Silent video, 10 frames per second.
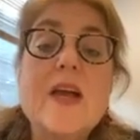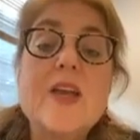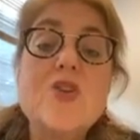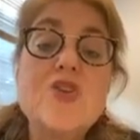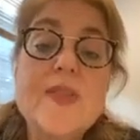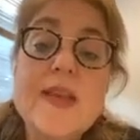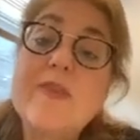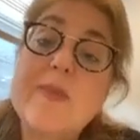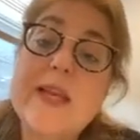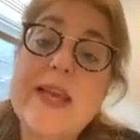You should think
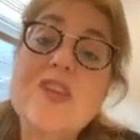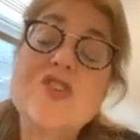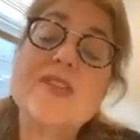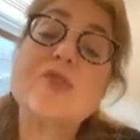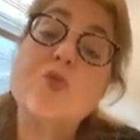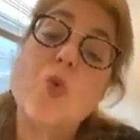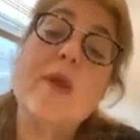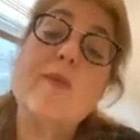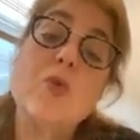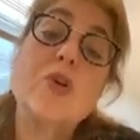of medications as
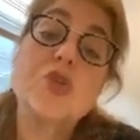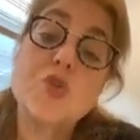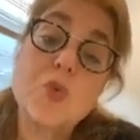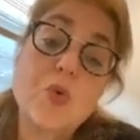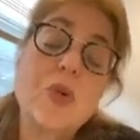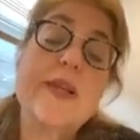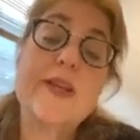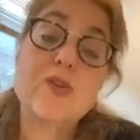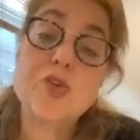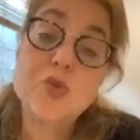one more tool
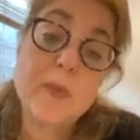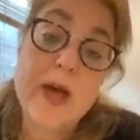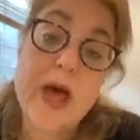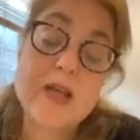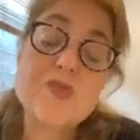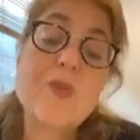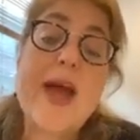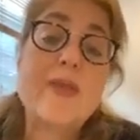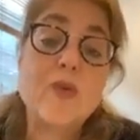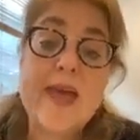in your toolbox
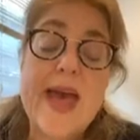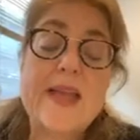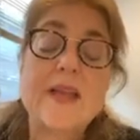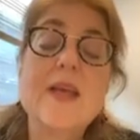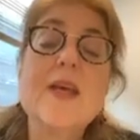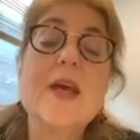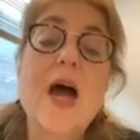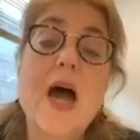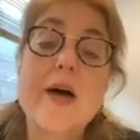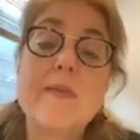rather than
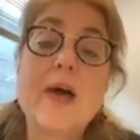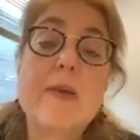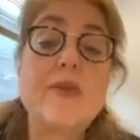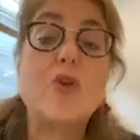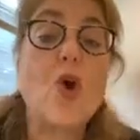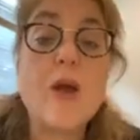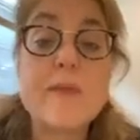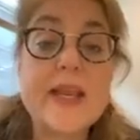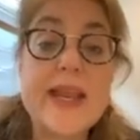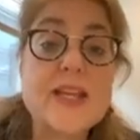I'm either on
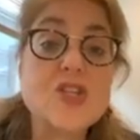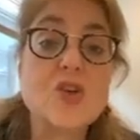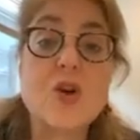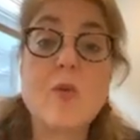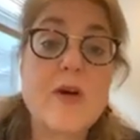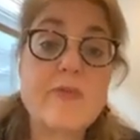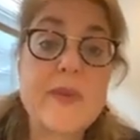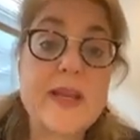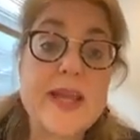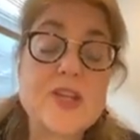medication or I'm off
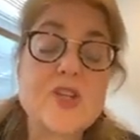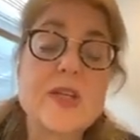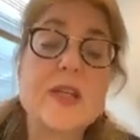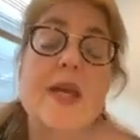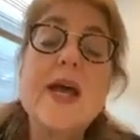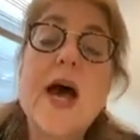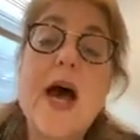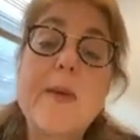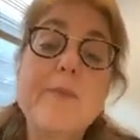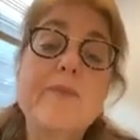medication.
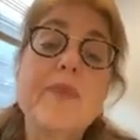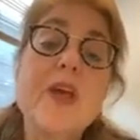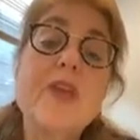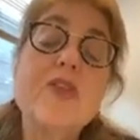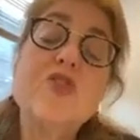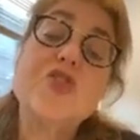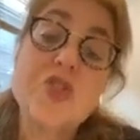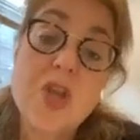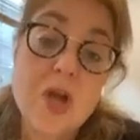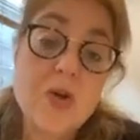You
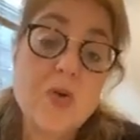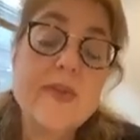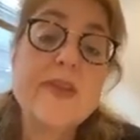should know